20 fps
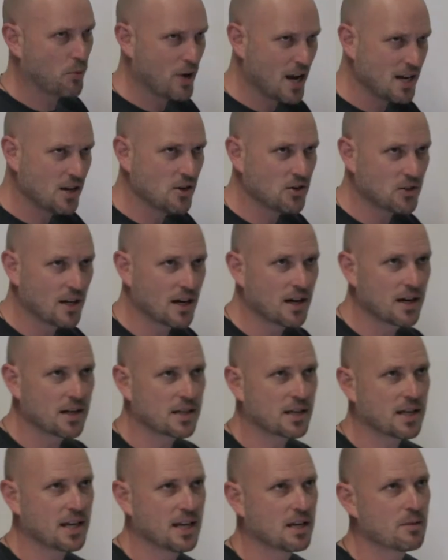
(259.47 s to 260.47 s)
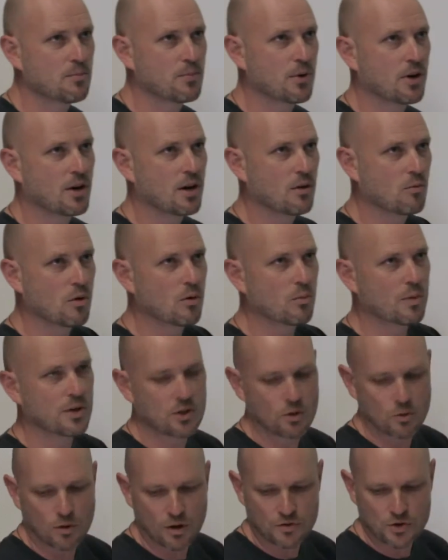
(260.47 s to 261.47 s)
brand New Zealand is a key component of what we
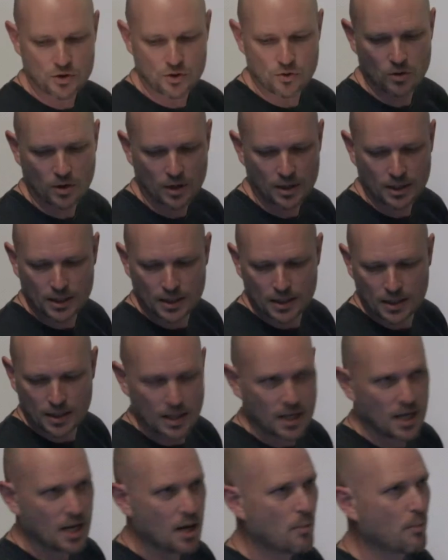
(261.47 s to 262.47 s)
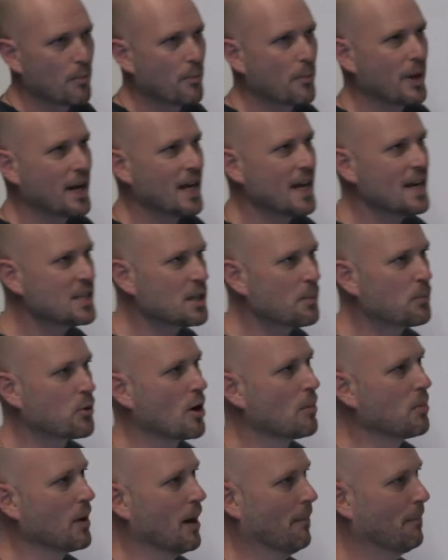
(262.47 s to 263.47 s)
do offshore. But here's the
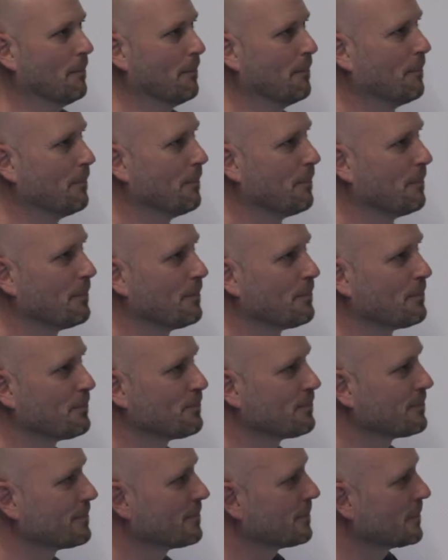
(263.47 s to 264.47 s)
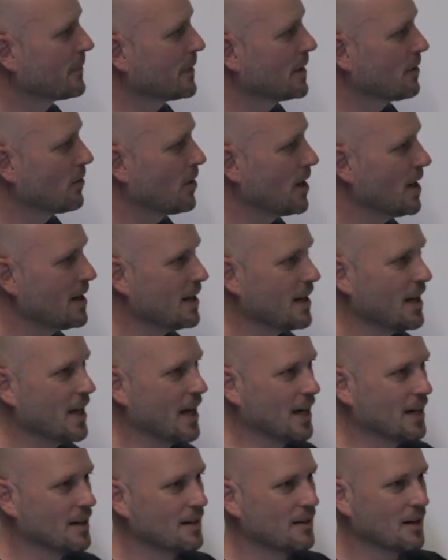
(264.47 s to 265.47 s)
problem, right?
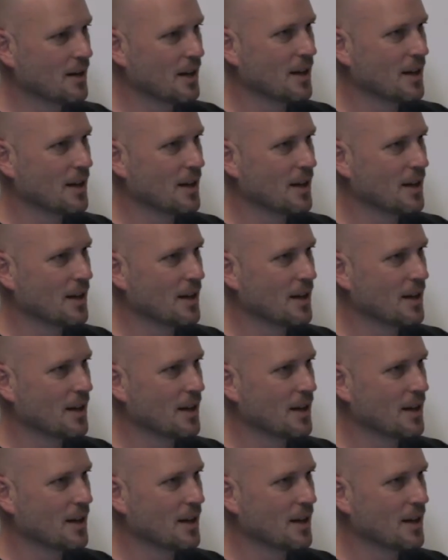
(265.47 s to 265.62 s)
And